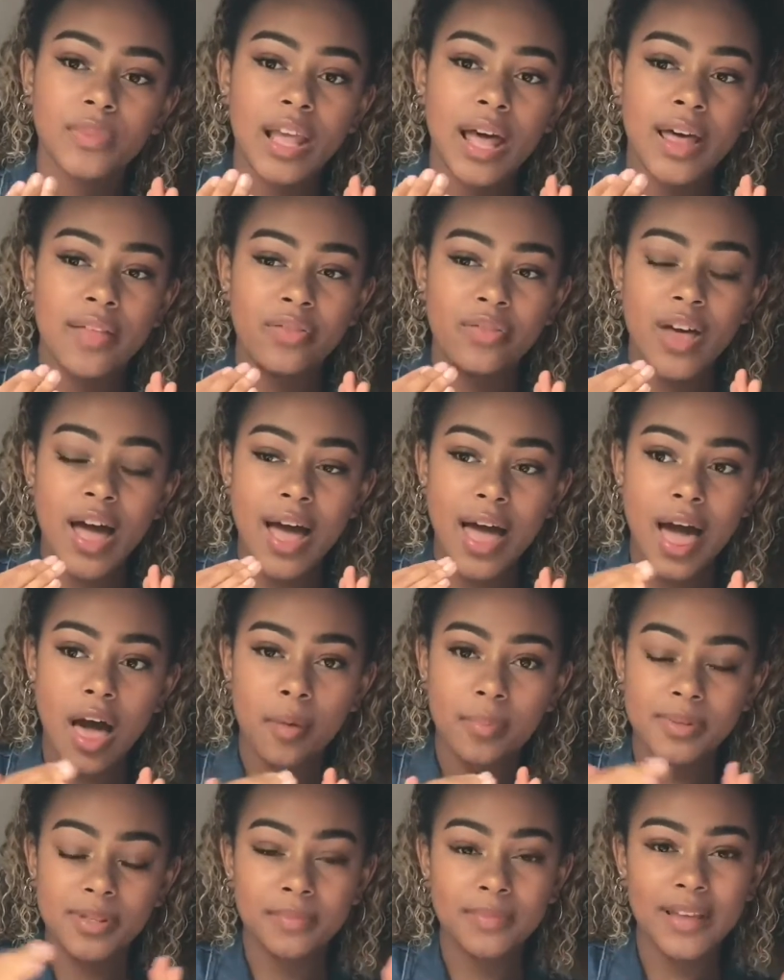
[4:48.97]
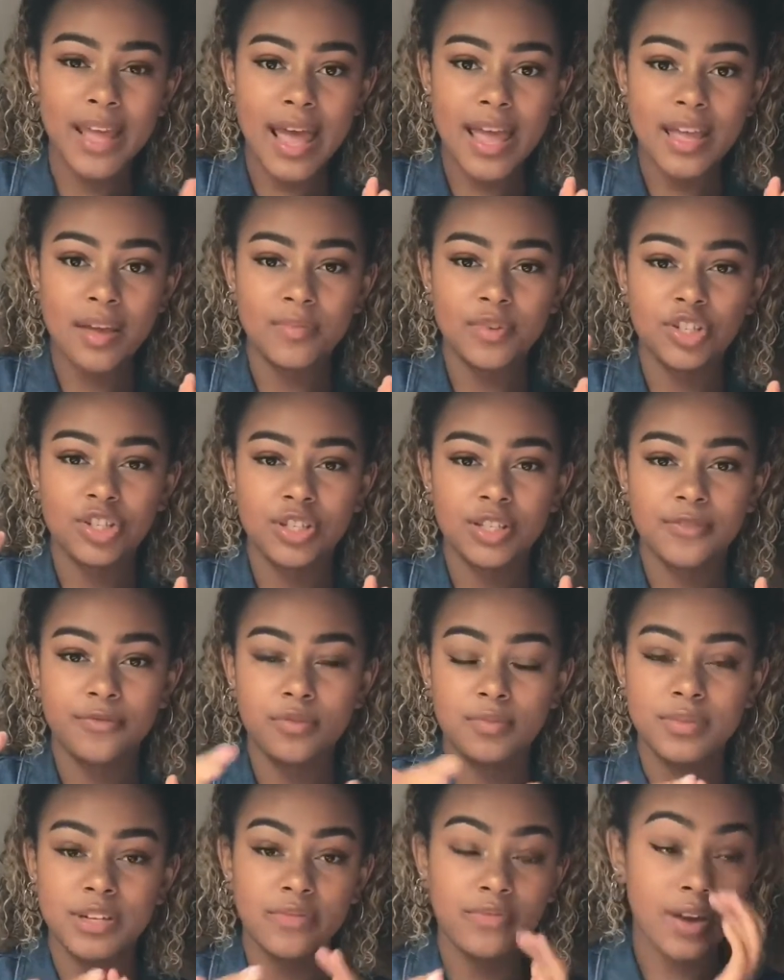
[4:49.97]
and that helps them get images
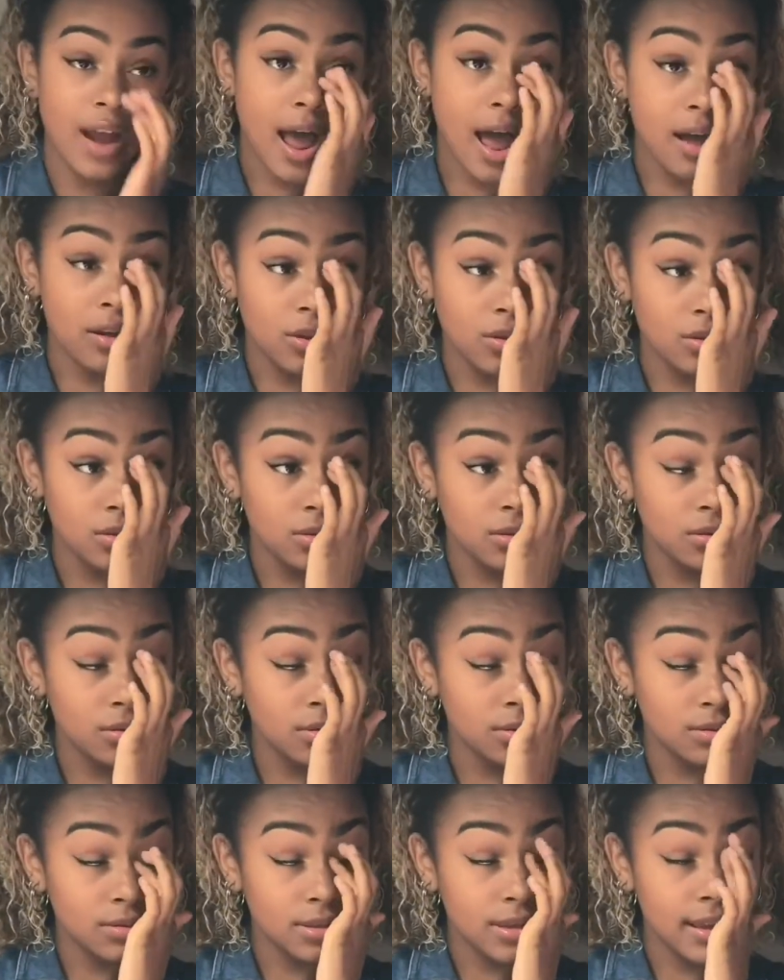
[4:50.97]
from different angles,